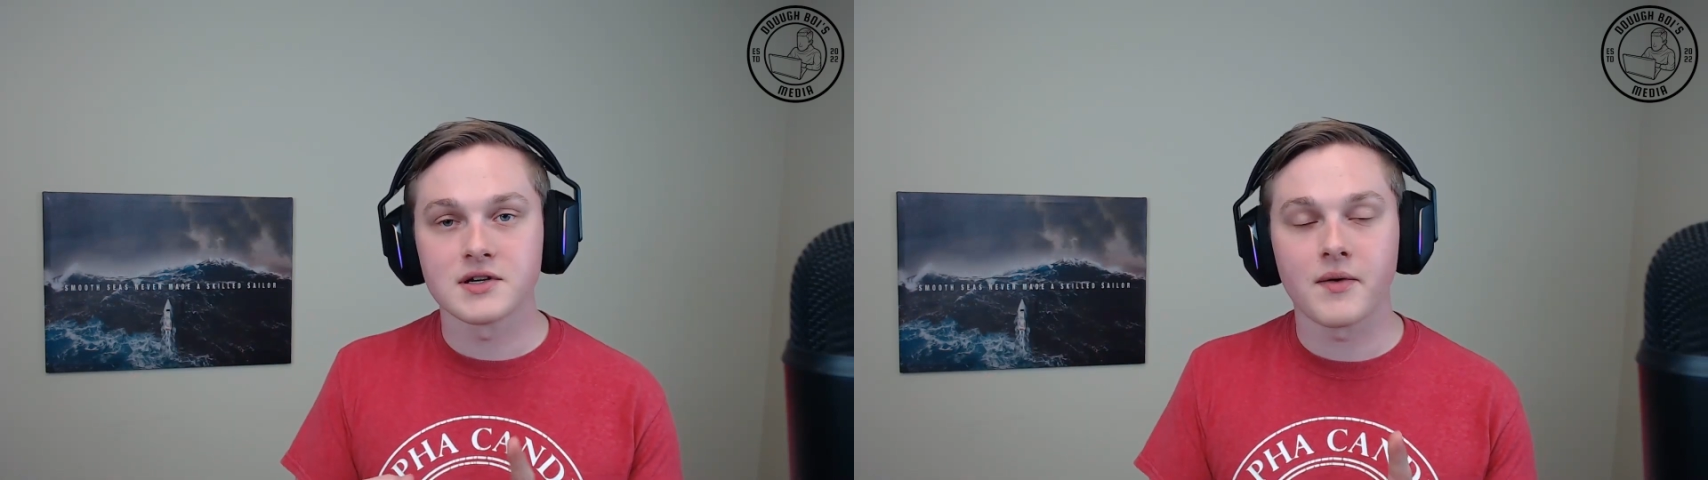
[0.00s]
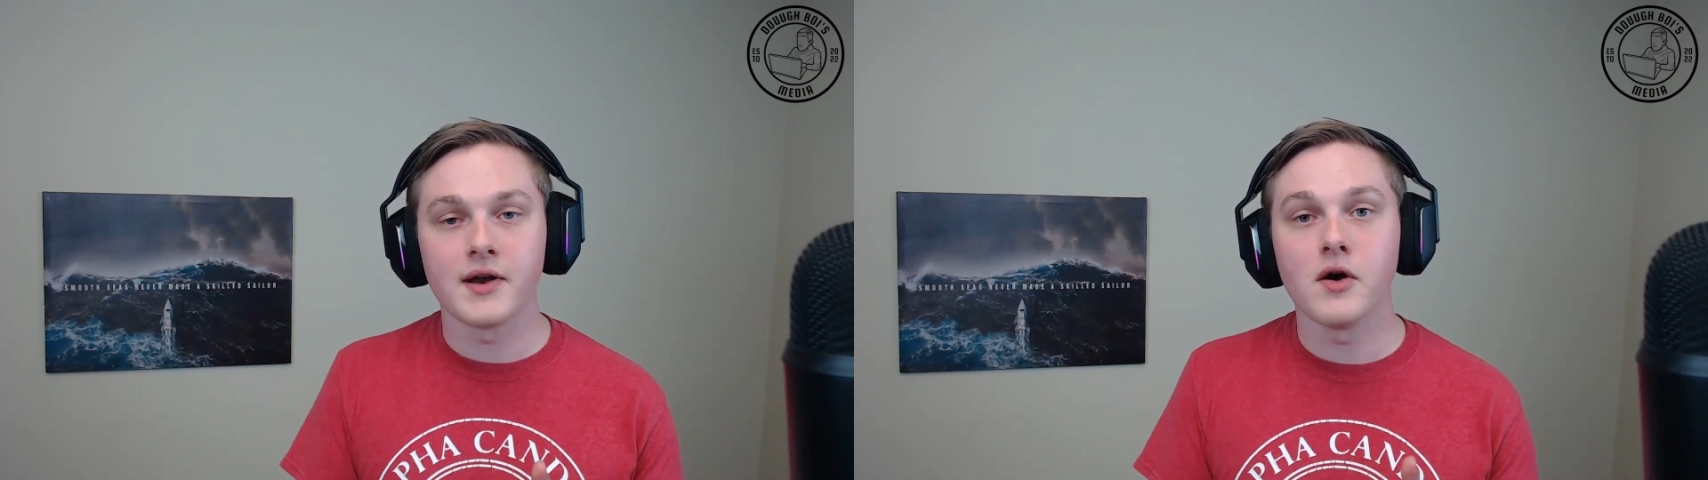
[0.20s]

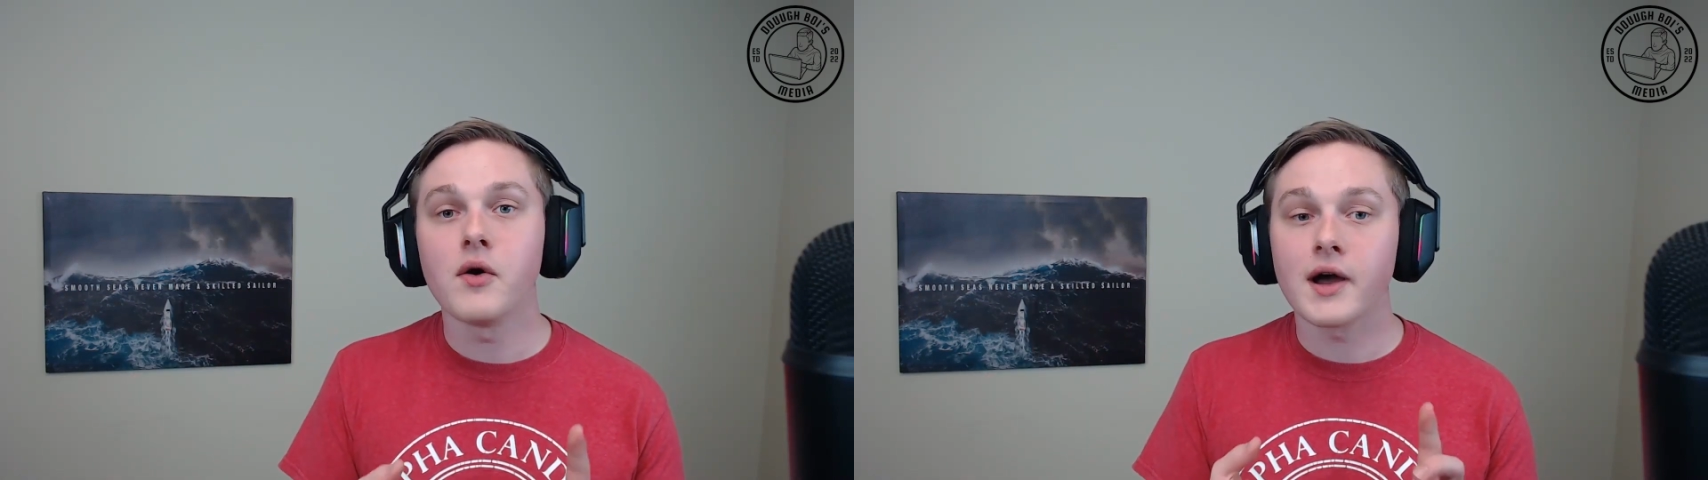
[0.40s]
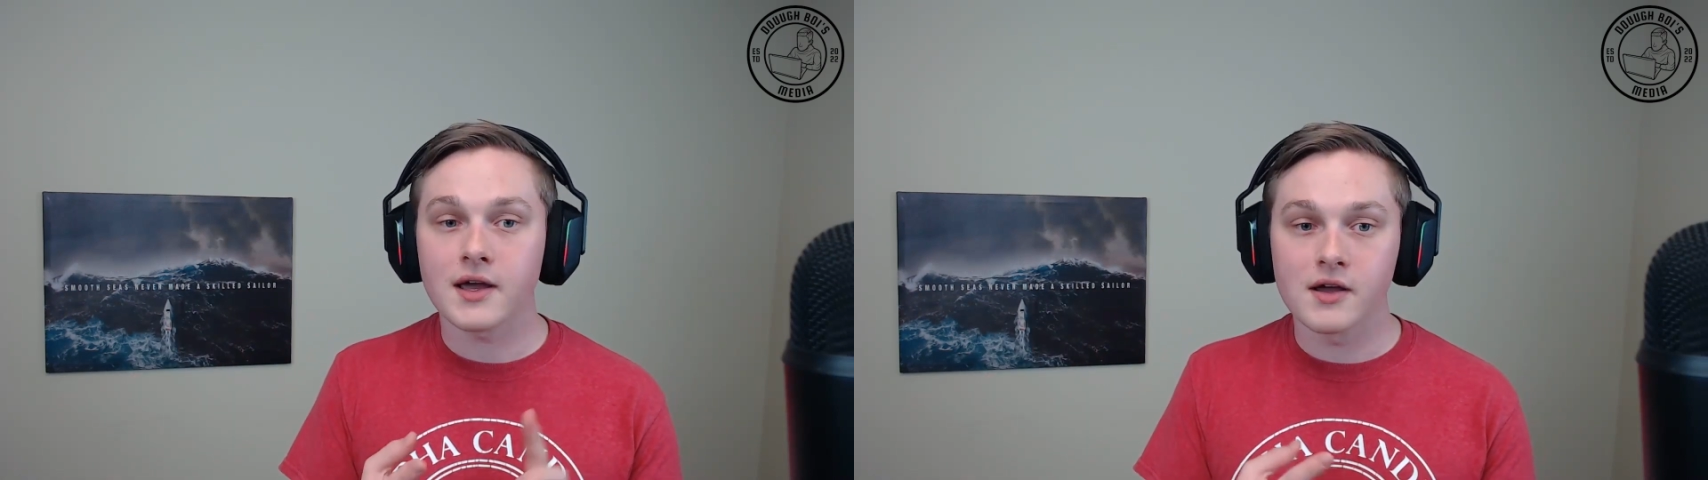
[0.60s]
Now I know
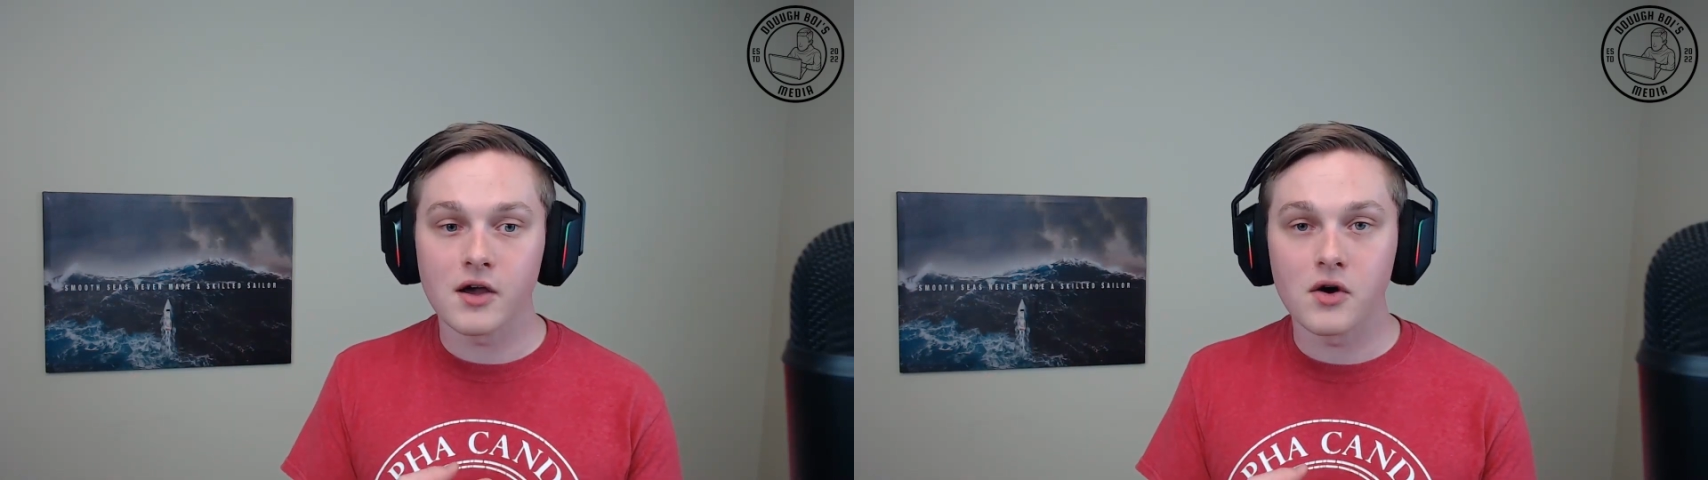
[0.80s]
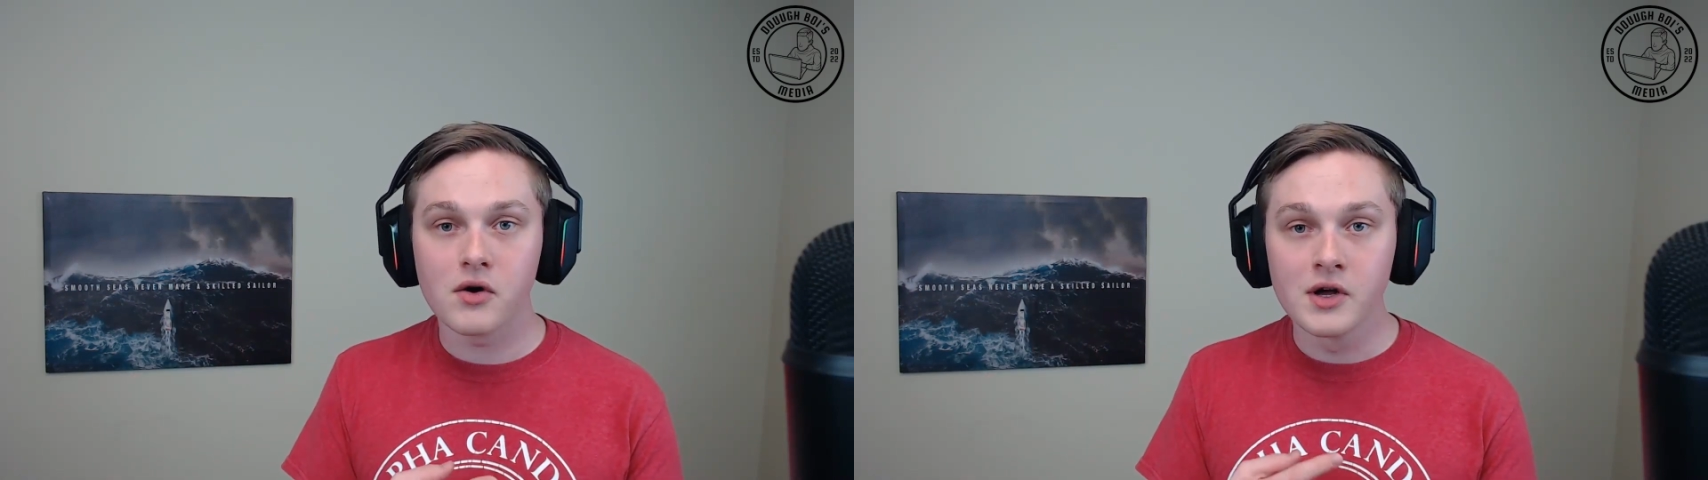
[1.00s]
I can
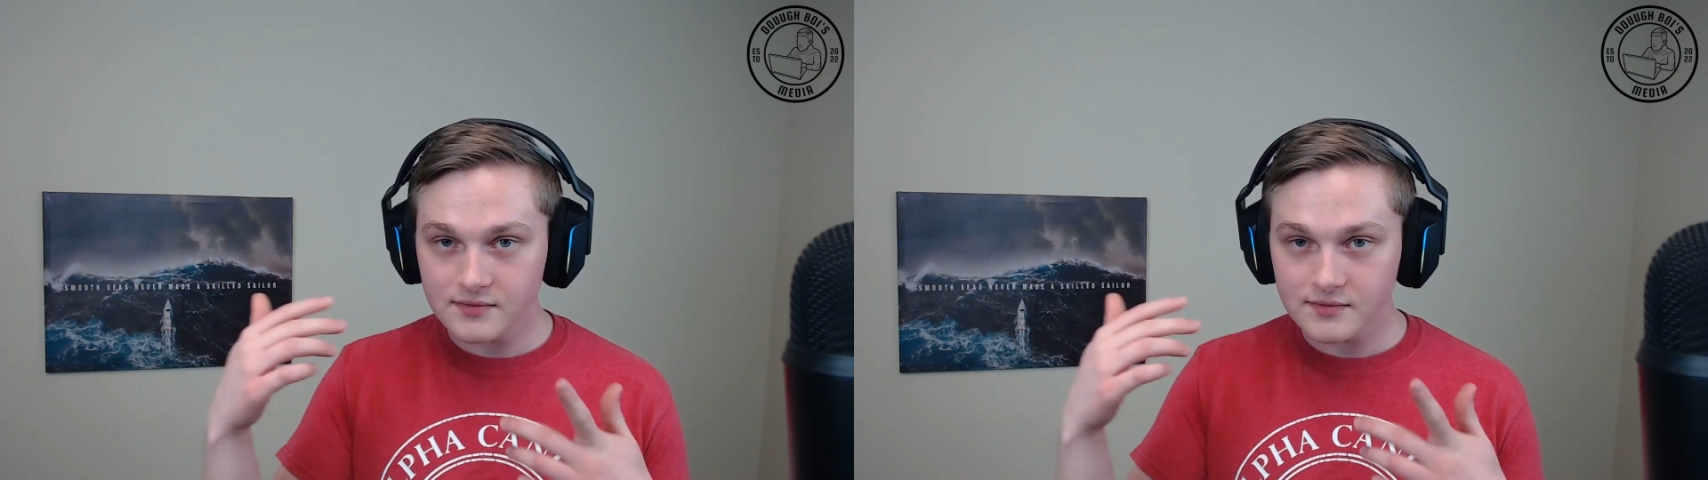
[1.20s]
go